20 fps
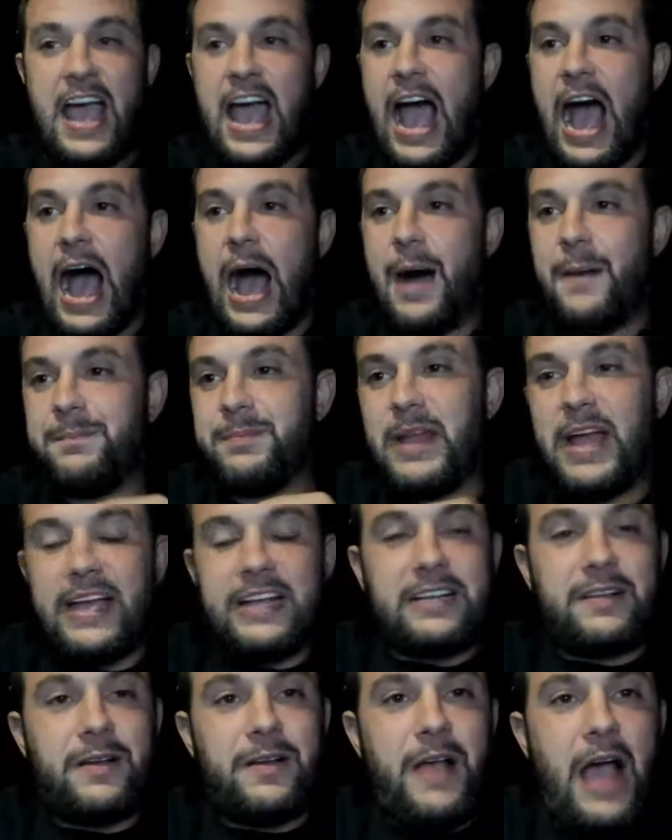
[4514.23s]
I'm
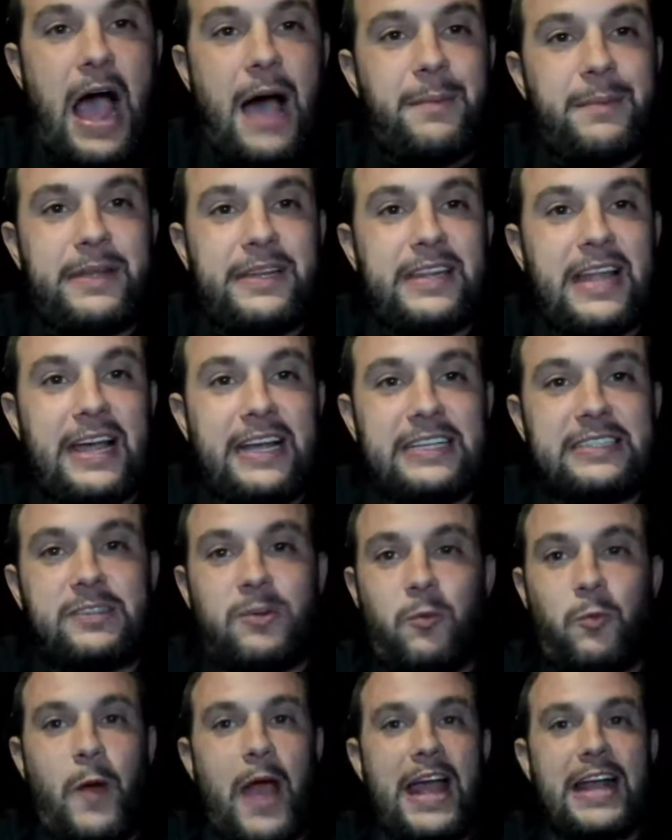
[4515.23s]
in like
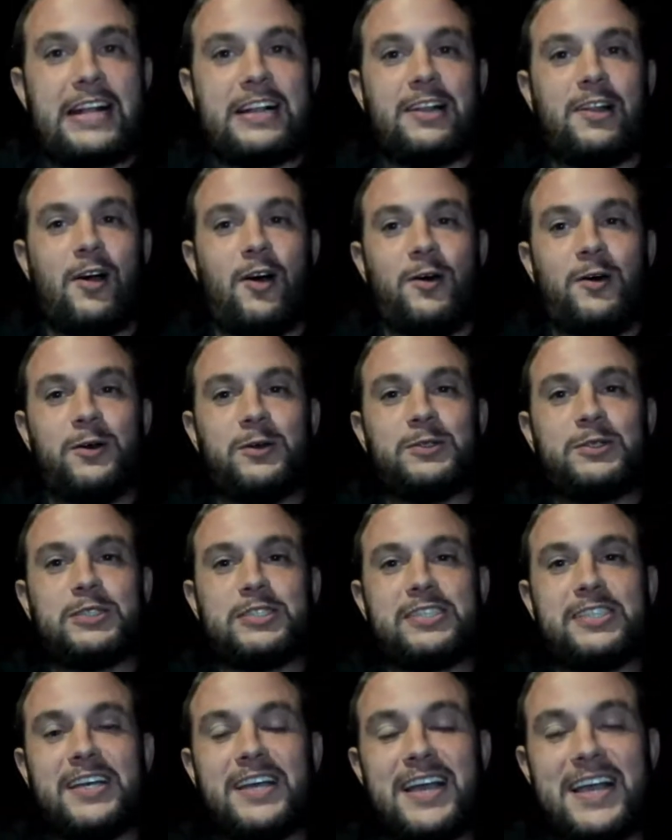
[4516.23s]
wet clothes,
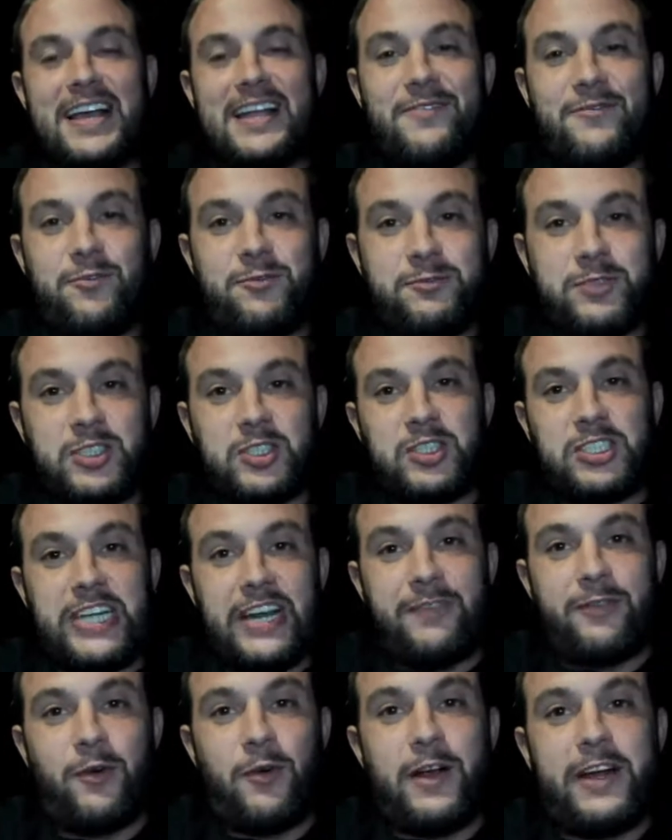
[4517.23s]

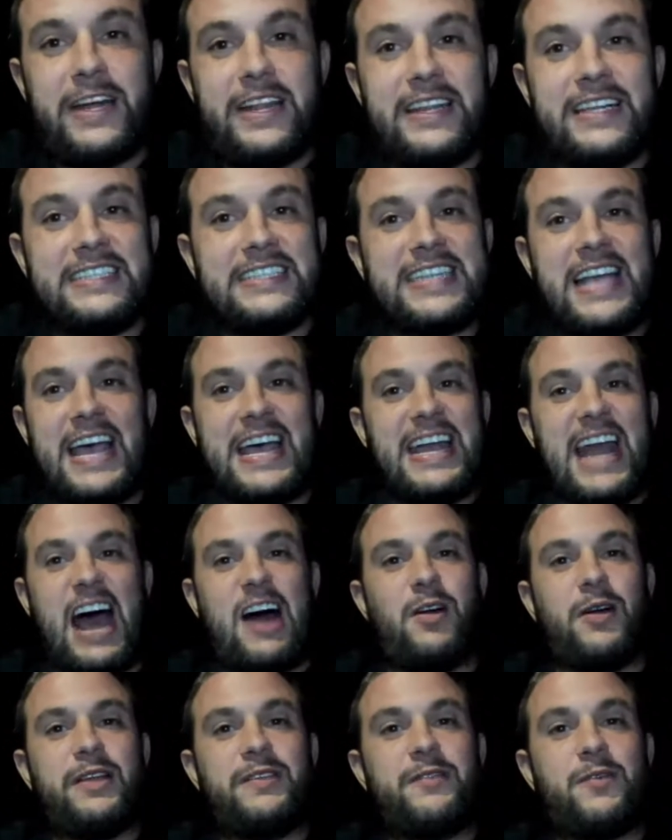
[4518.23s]
shivering in the tent. I
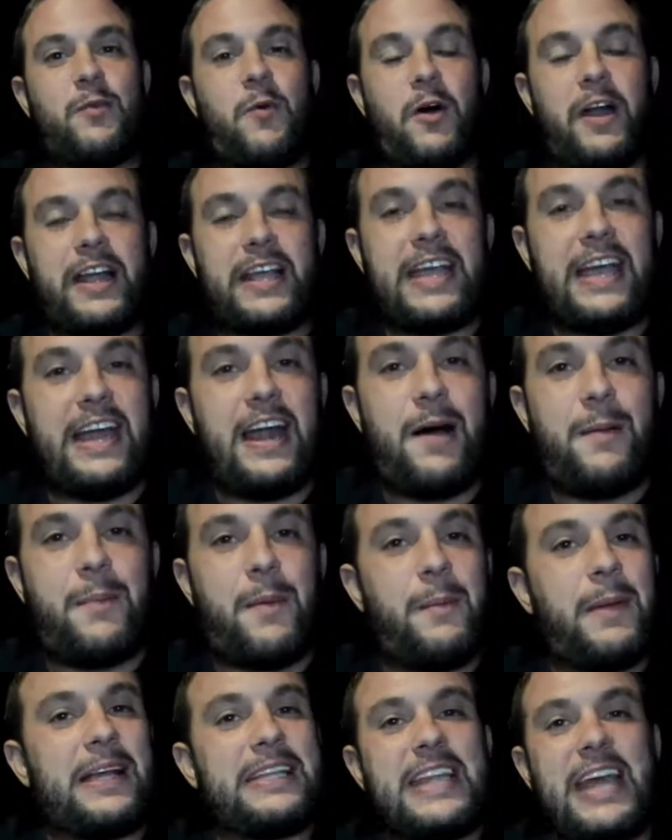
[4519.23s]
don't even want to get up. I'm
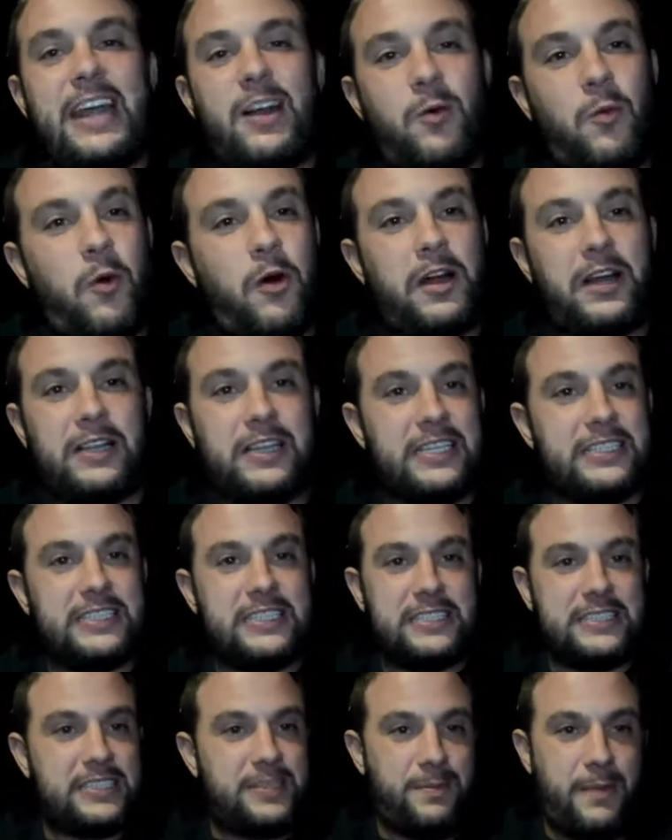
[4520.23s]
like, they don't want to listen
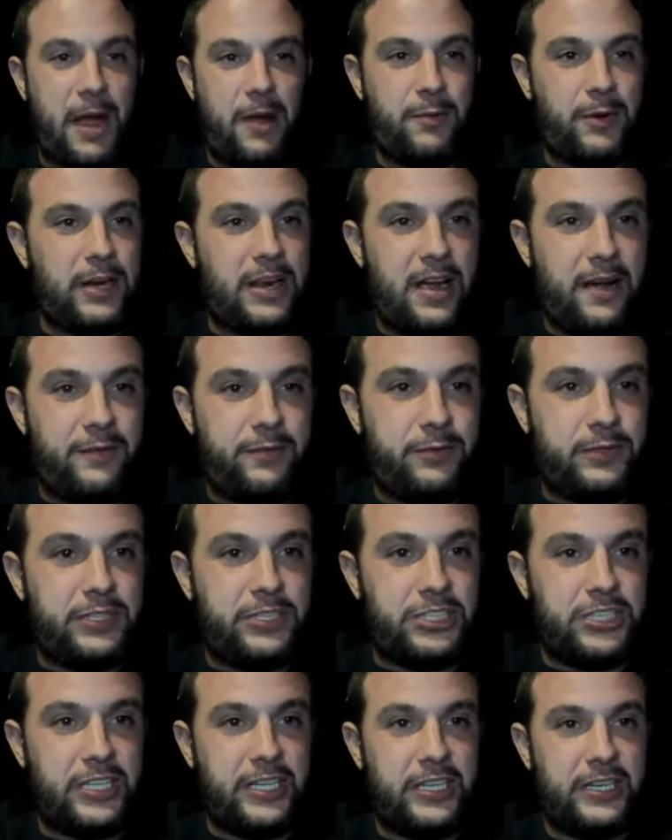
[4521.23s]
to my recovery
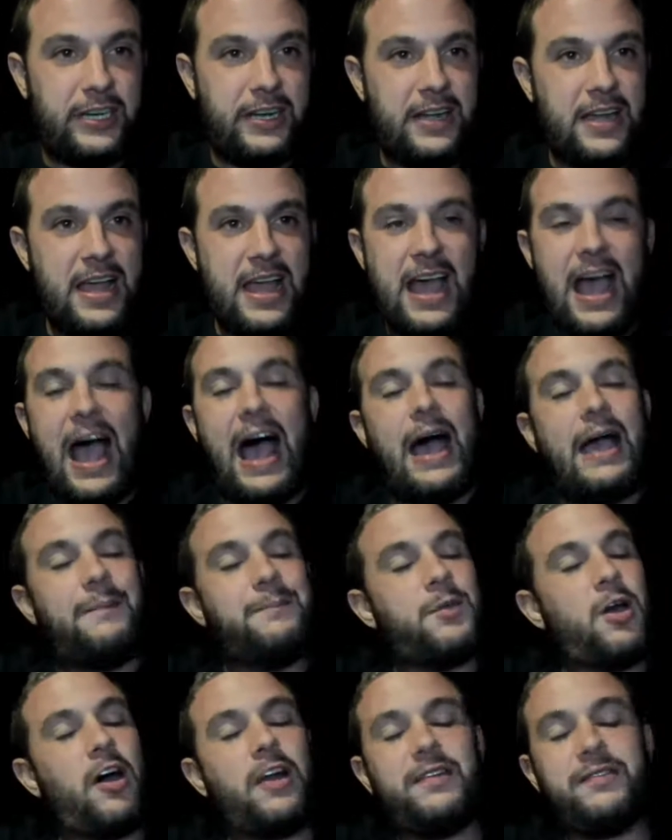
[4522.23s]
shit. I'm
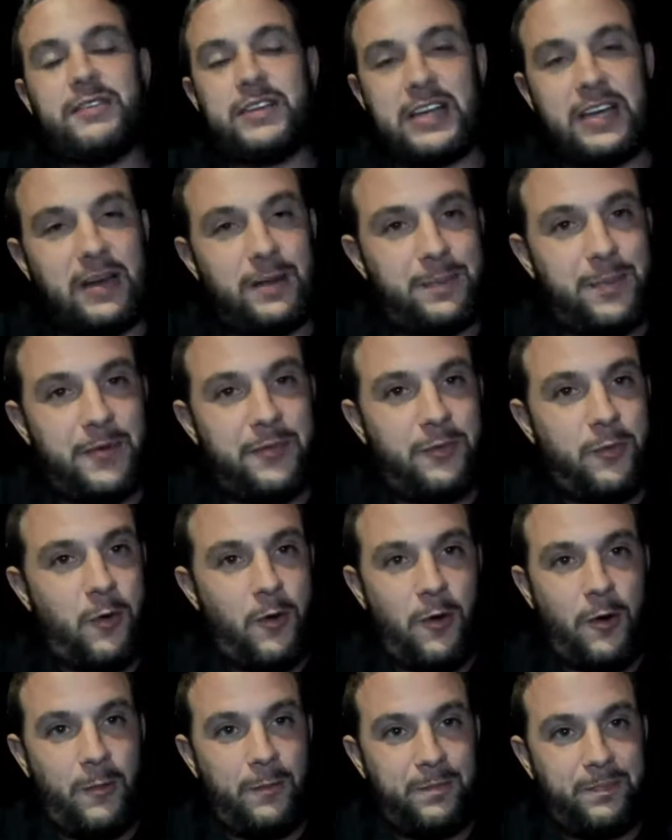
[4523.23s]
not even gonna
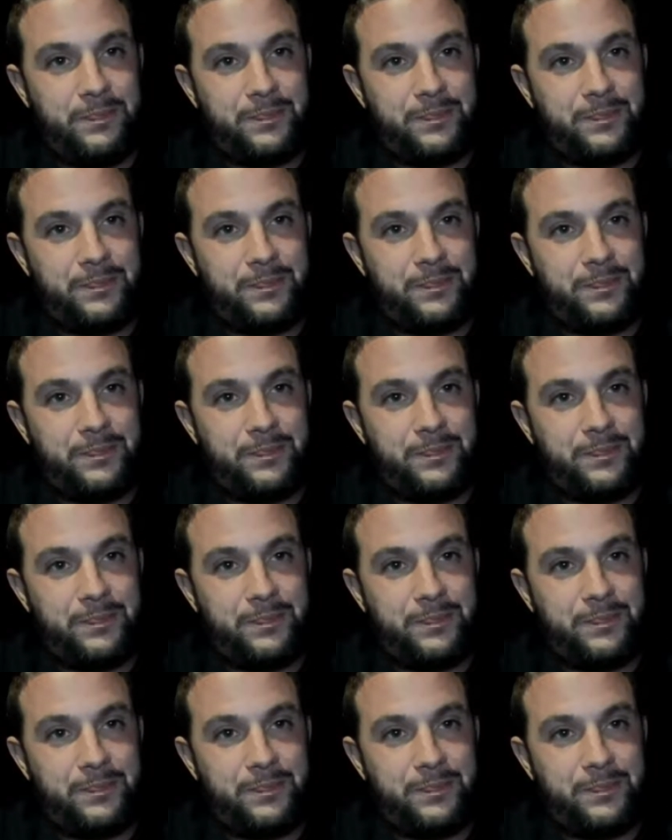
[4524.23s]
perform.